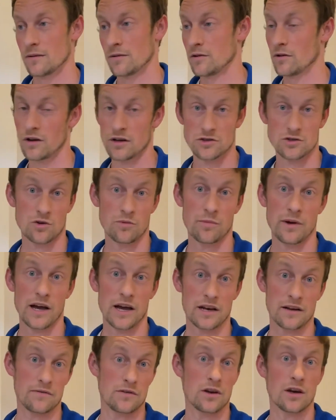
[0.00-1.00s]
Not so
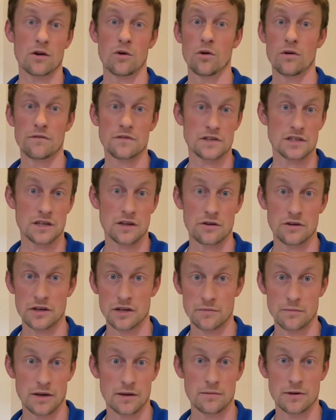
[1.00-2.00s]
bad. If you got a whole
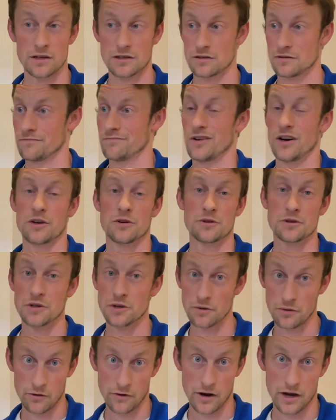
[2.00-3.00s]
facility, maybe it's under
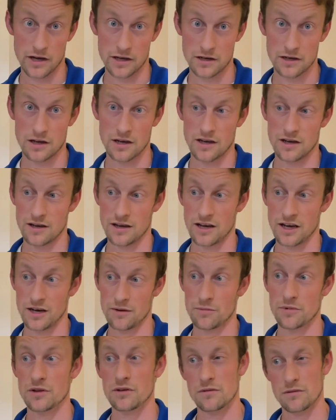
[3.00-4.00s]
2 grand,
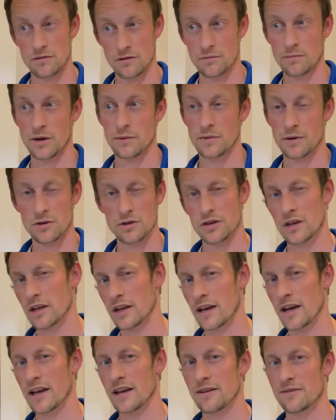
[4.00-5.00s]
but you might be able to get
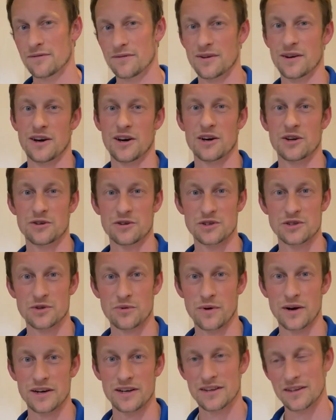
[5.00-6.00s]
ahead of
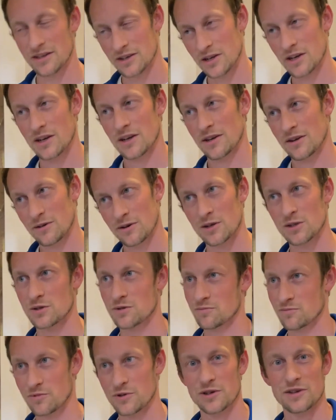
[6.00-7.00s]
120. That's
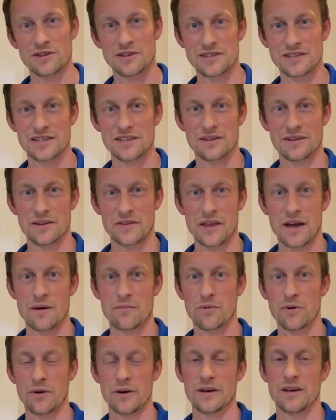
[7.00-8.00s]
a pretty good deal at
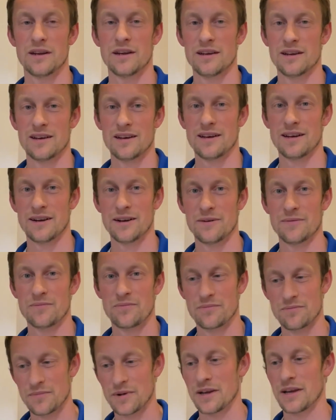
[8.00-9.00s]
that point.
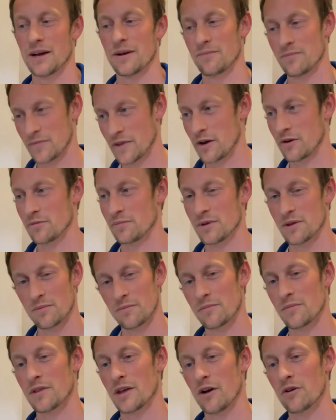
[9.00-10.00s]
But yeah, that would
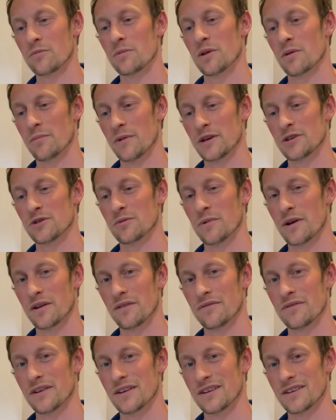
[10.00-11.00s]
be the major
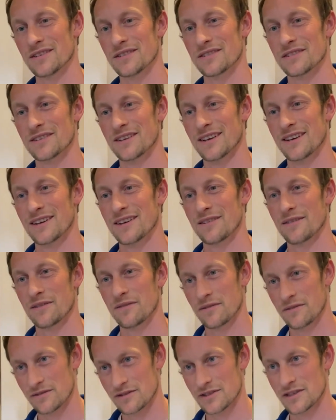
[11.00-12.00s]
benefit, is
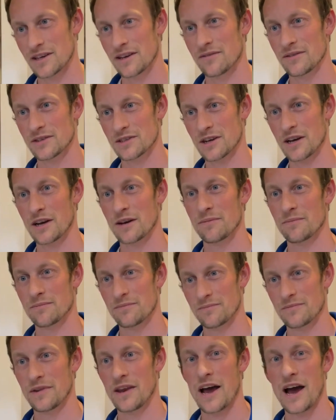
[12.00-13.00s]
saving time
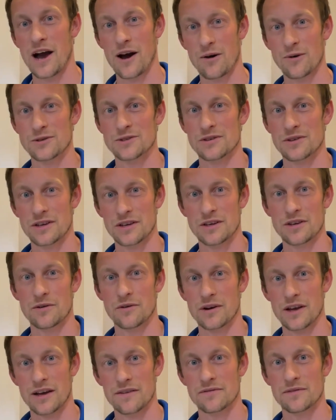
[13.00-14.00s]
now so that you
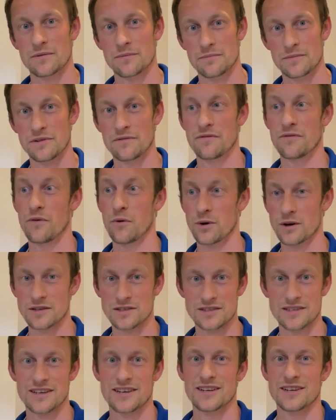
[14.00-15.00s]
don't have to be
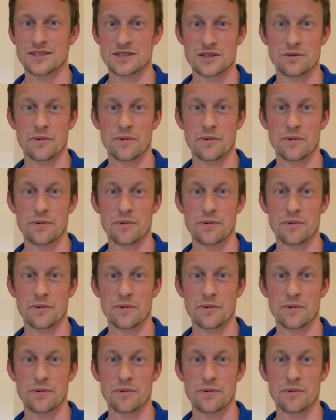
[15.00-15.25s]
forced to